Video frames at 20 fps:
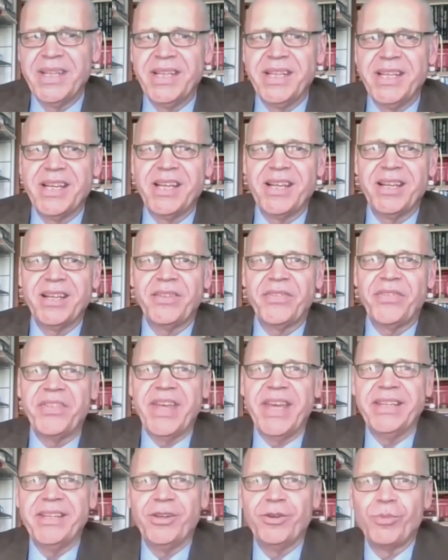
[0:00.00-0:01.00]
Yeah,
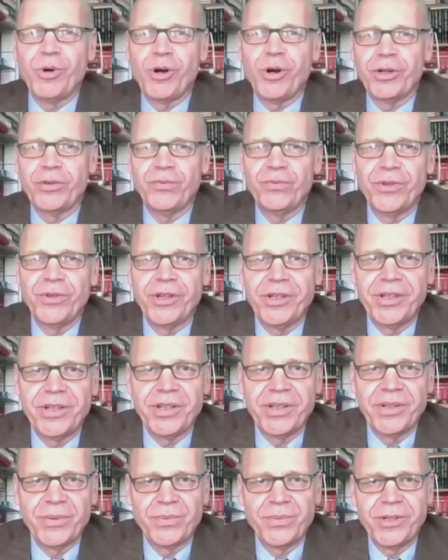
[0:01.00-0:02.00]
thank you, Martin,
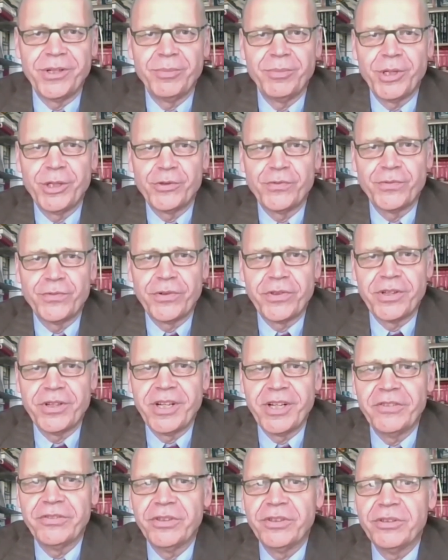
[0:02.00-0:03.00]
very, very much for the
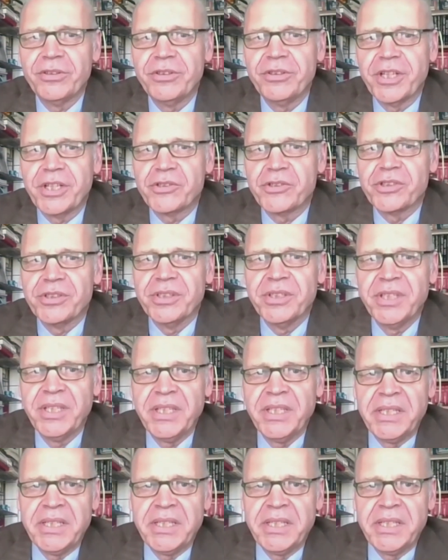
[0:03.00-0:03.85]
nice introduction.